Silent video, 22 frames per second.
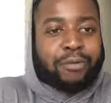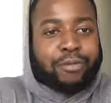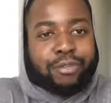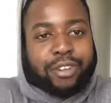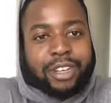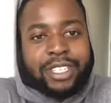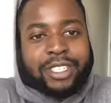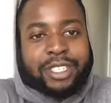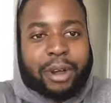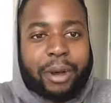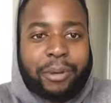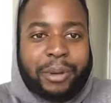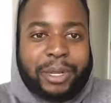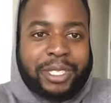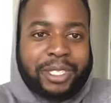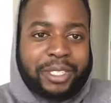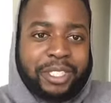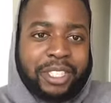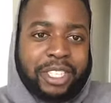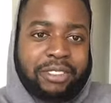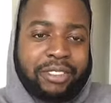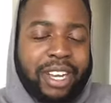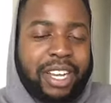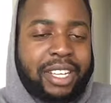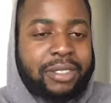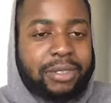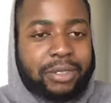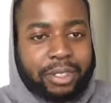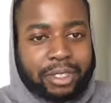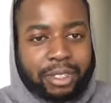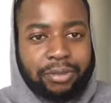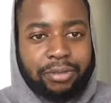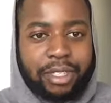Free is always good, right?
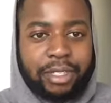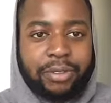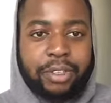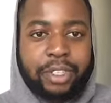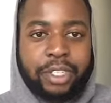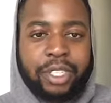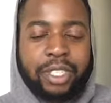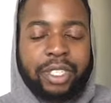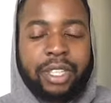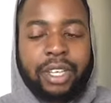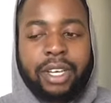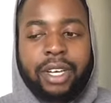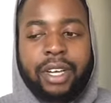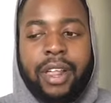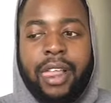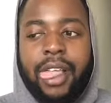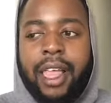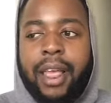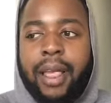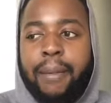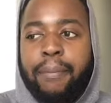So there's a free version there.